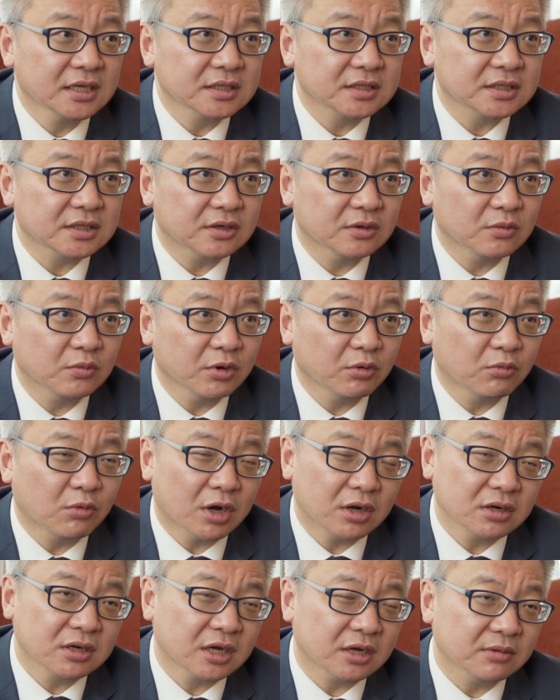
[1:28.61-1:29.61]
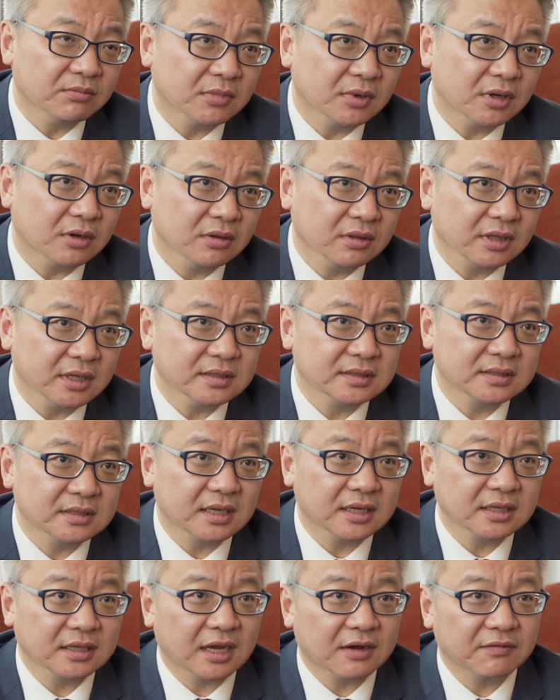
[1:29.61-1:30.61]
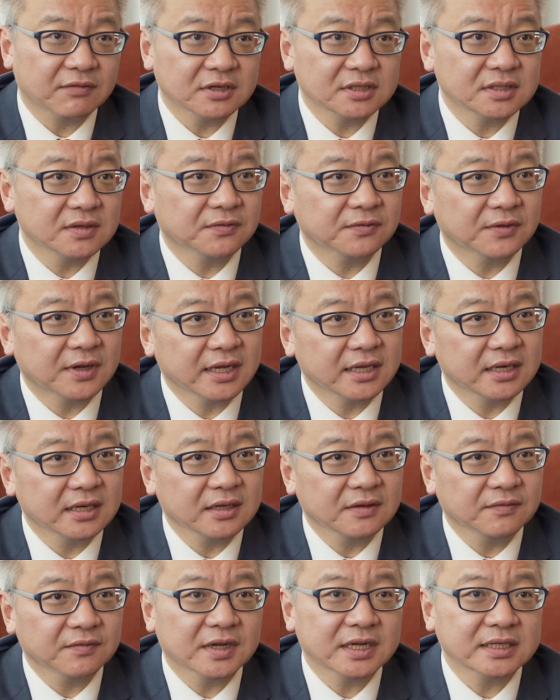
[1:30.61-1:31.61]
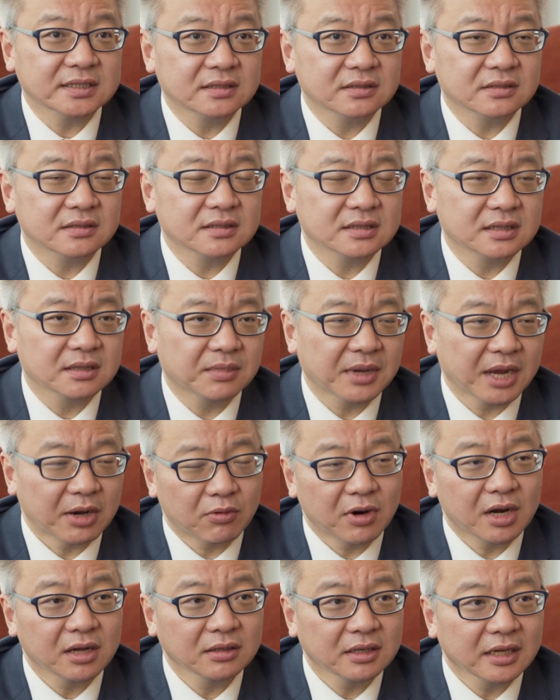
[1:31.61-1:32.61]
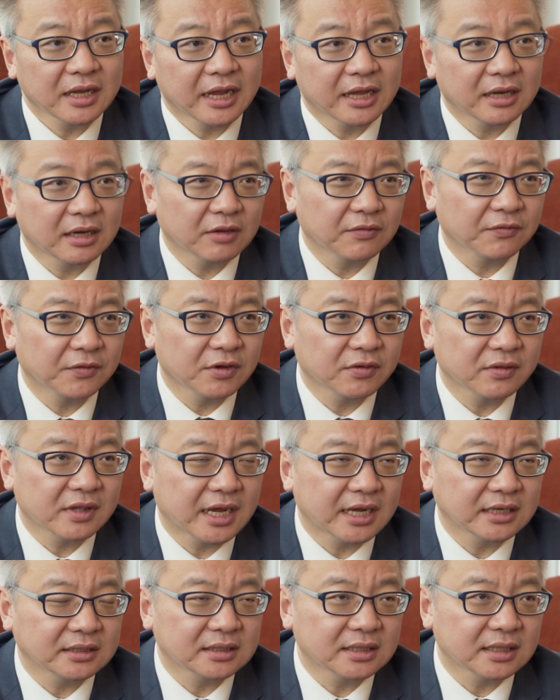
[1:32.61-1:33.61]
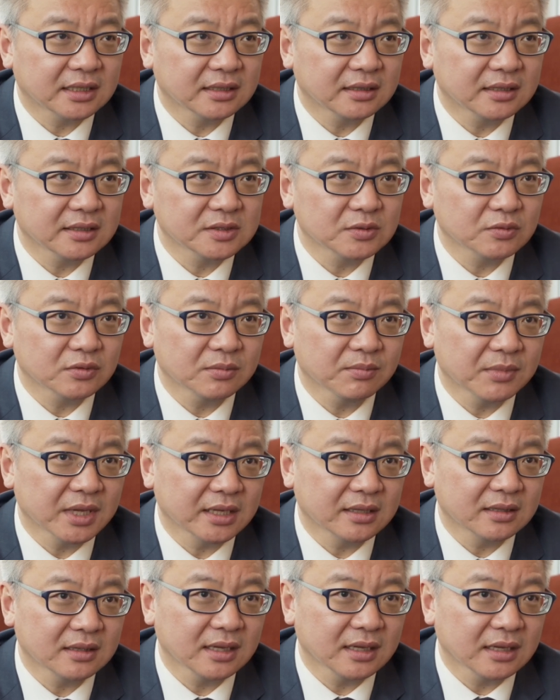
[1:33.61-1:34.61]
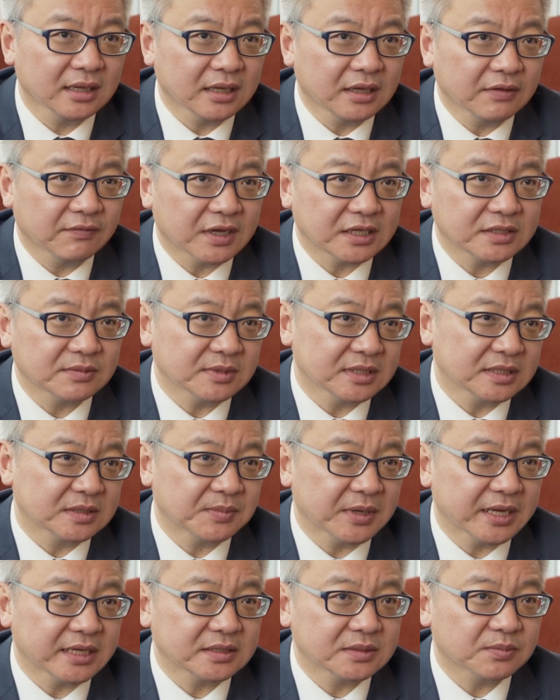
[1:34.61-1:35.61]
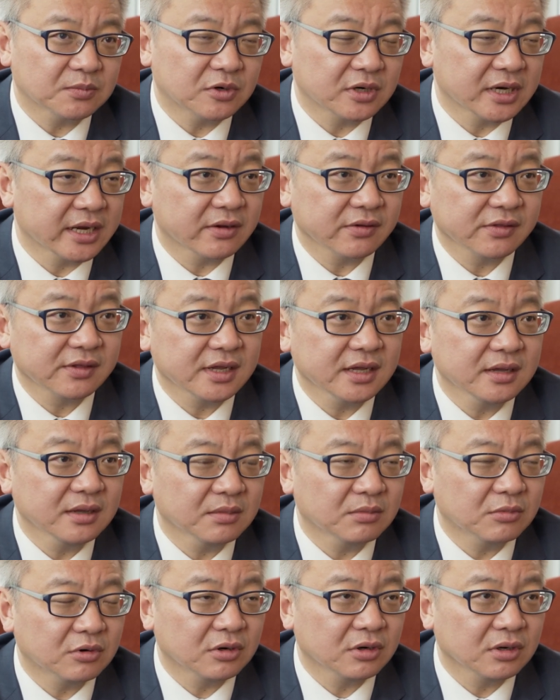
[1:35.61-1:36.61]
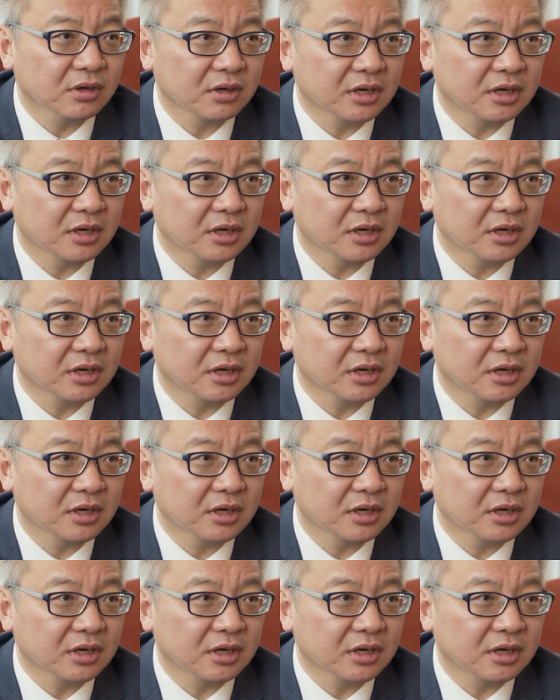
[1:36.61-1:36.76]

So we welcome all these diversified investors' background, and I feel that this would make the investment space more healthy, more